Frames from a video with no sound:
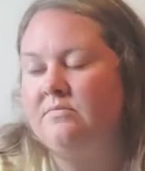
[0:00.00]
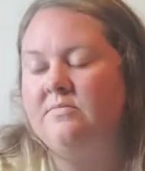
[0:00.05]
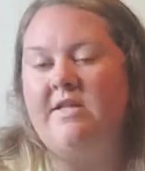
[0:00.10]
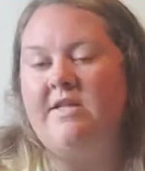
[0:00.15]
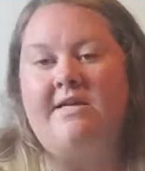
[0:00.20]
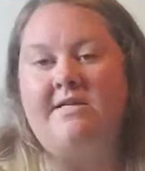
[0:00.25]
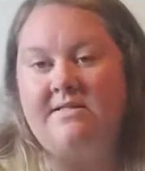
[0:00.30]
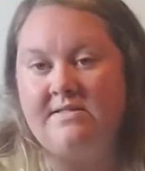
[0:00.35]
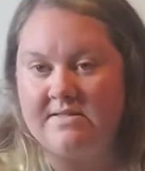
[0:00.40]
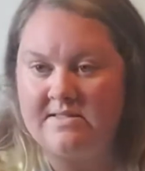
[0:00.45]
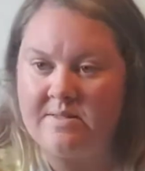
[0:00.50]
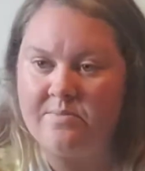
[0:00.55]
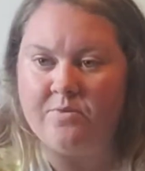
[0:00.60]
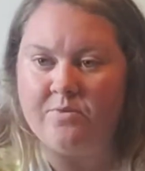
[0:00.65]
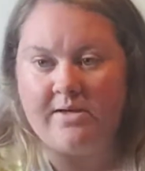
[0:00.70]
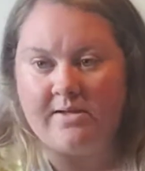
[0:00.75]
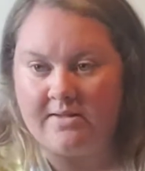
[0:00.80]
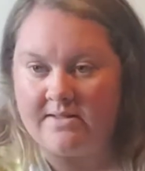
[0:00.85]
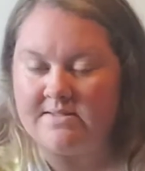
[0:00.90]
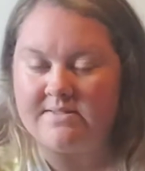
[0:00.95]
that doesn't seem
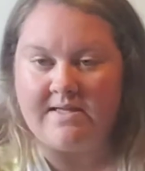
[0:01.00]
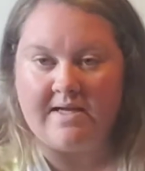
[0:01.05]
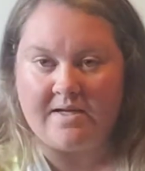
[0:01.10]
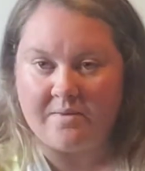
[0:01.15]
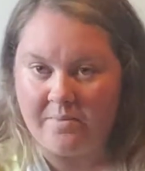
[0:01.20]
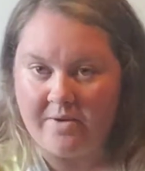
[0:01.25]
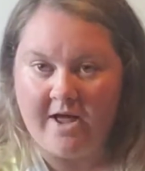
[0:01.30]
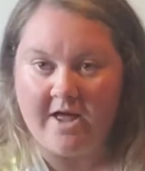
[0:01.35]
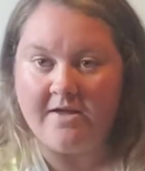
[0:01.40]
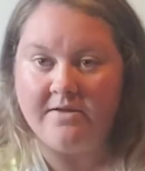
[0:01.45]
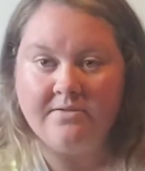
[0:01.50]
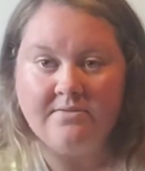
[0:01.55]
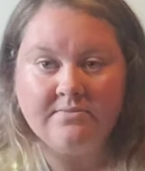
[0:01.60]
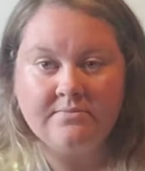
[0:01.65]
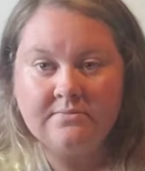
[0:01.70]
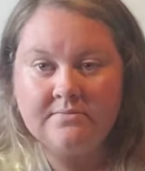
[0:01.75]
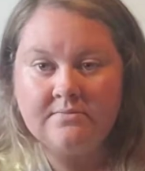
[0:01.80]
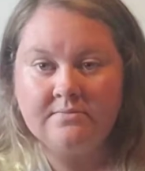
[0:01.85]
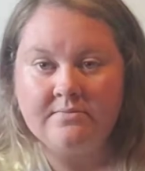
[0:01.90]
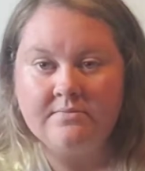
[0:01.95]
realistic, but
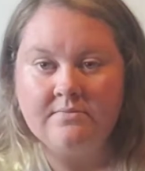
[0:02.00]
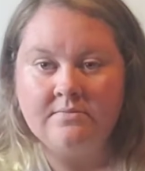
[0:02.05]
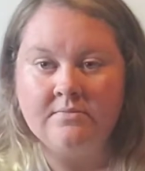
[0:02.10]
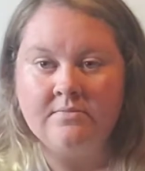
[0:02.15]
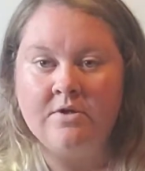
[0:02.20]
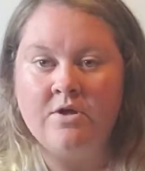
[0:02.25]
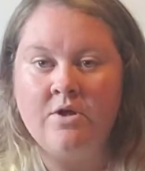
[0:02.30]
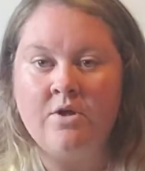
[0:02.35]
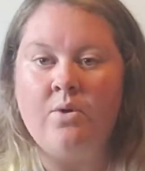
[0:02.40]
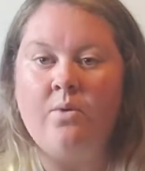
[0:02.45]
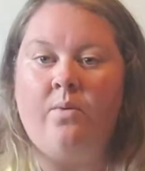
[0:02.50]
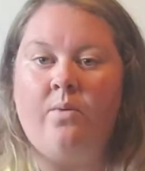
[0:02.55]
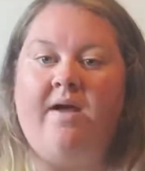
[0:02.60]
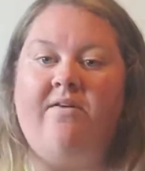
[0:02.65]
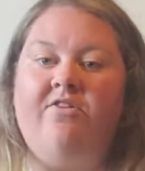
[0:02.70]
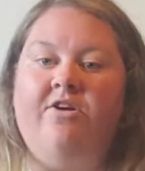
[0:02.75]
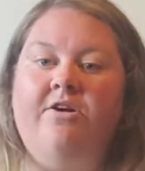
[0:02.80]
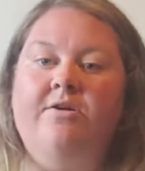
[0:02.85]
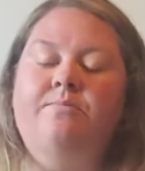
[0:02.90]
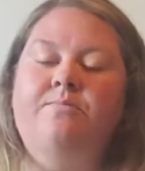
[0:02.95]

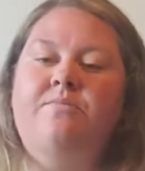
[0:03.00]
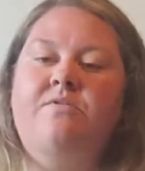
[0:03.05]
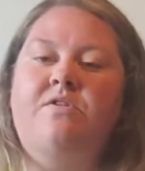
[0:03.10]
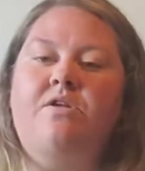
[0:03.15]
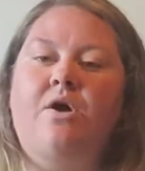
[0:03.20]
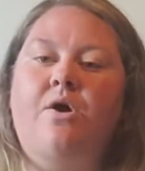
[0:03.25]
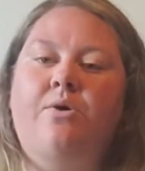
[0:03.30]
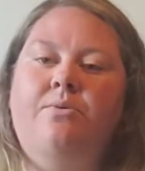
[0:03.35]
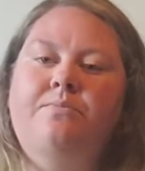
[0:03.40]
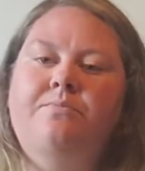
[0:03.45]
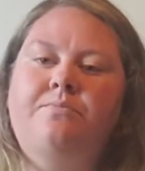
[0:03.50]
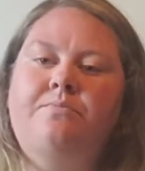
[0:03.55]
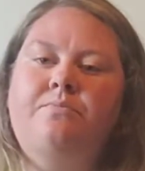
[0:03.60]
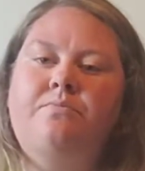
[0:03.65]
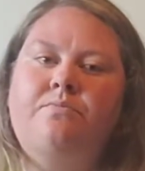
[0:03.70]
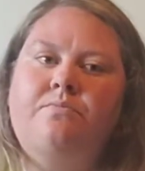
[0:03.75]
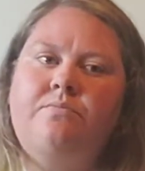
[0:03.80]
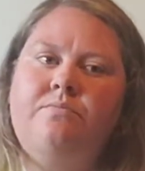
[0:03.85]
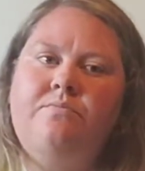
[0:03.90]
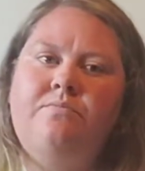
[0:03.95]
whatever. So
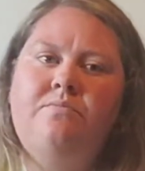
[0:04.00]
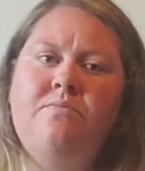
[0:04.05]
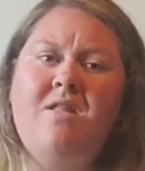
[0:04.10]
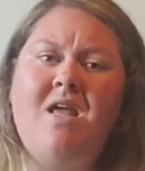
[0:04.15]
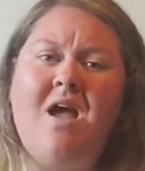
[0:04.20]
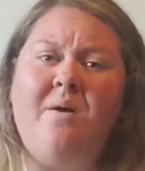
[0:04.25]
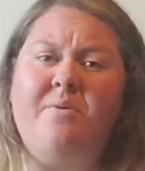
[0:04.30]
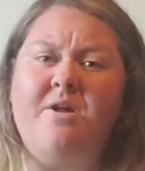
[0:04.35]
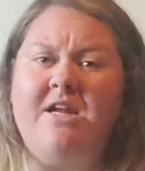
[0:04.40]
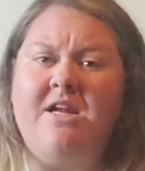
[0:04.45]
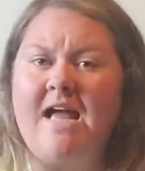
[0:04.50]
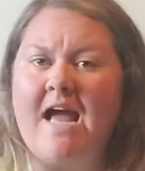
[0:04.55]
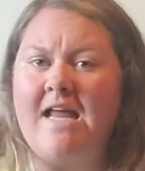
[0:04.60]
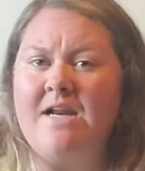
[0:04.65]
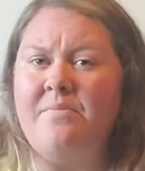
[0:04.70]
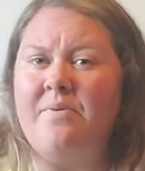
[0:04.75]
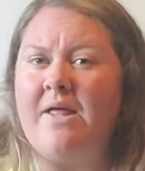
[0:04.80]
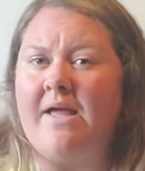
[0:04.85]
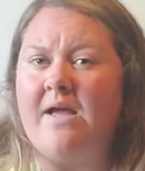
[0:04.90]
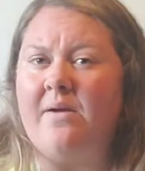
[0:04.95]
I'm gonna kind
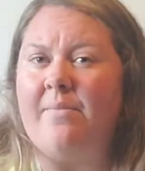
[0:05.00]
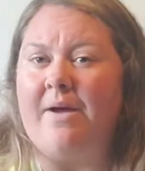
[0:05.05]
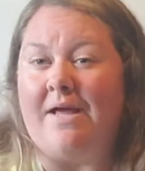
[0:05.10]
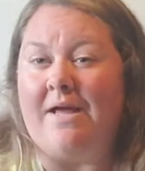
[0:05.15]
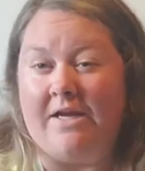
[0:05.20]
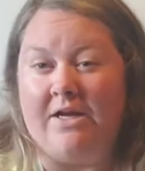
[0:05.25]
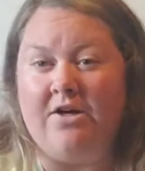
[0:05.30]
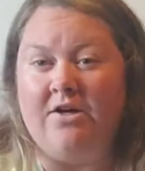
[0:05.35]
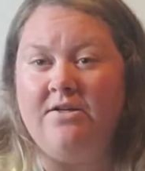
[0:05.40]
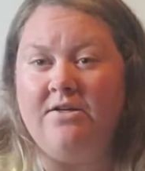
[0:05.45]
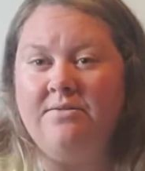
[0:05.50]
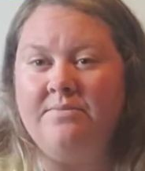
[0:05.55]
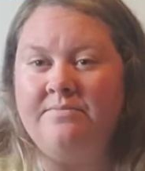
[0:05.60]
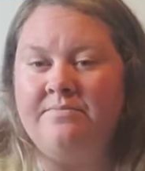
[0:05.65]
of play it by ear.